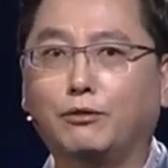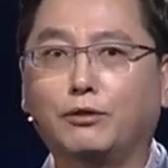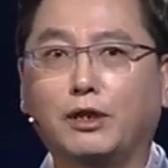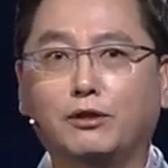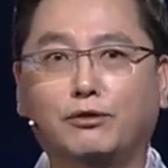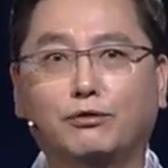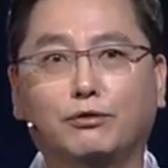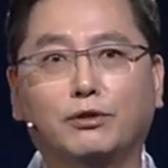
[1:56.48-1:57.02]

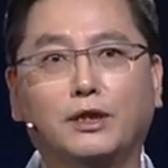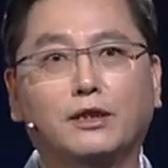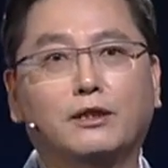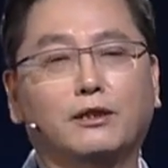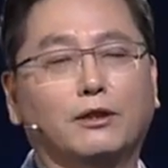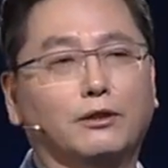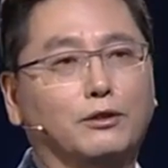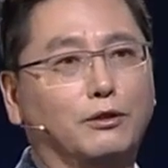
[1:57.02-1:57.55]
3 million
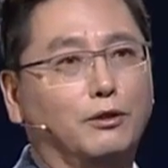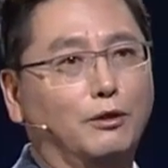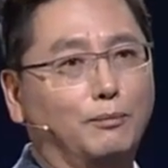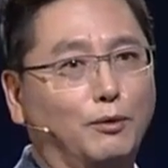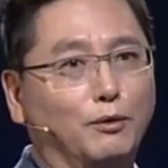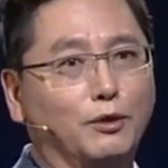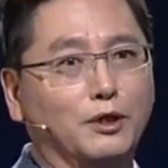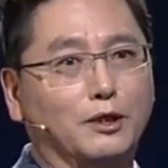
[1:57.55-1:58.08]
musics
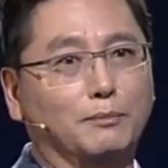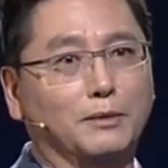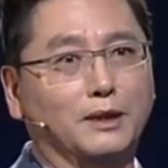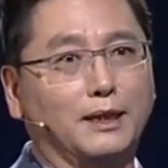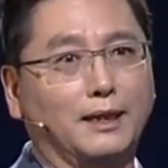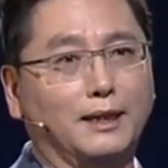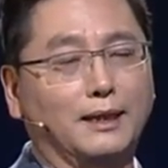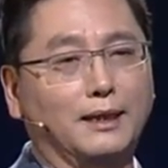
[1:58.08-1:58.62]
can be
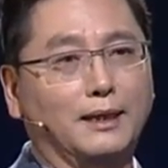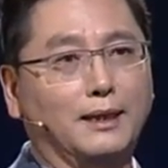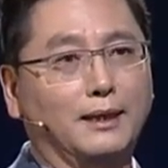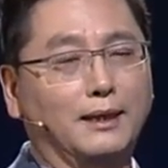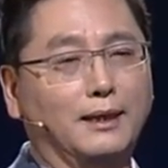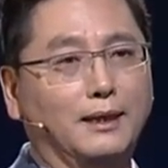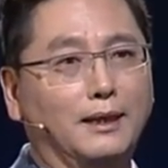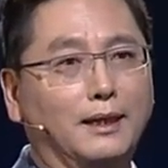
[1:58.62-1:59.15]
download,
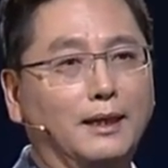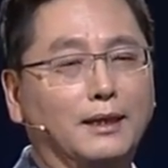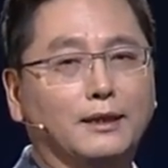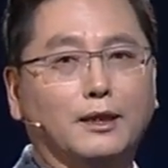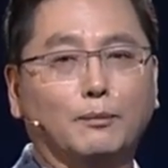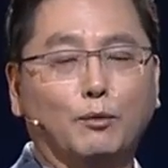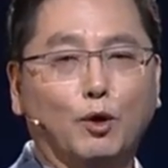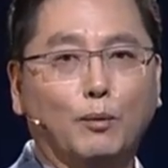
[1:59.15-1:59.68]
downloaded
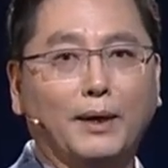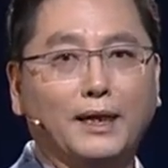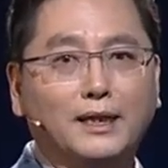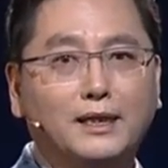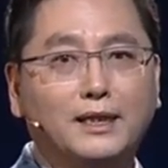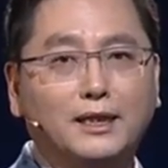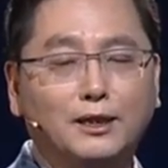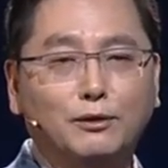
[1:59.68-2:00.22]
per second.
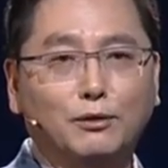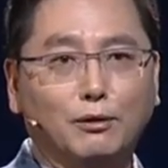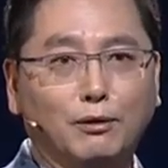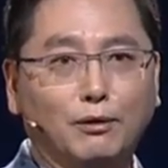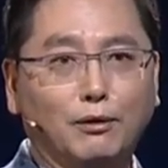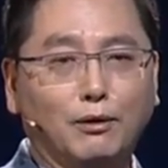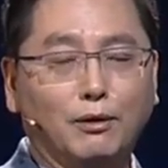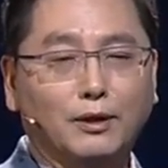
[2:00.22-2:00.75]

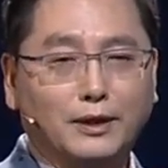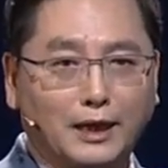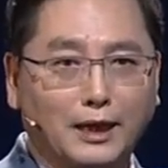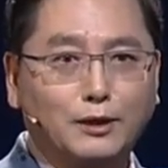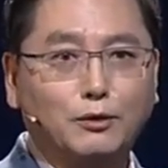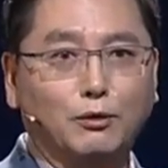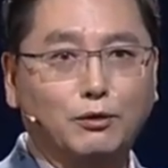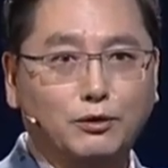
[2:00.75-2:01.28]
And
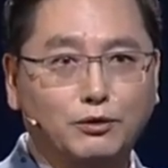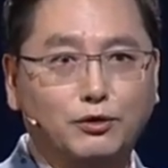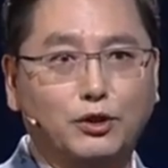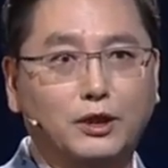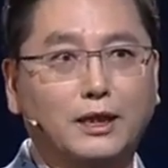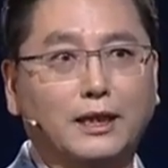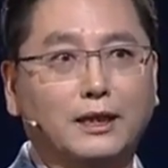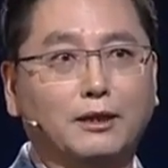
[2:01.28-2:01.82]
mobile
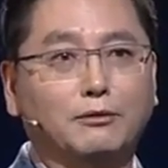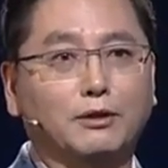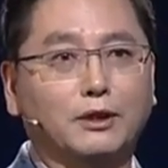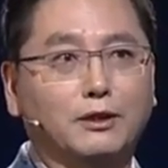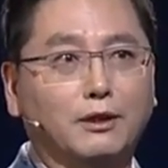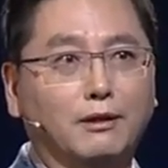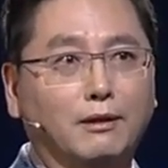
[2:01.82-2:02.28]
devices are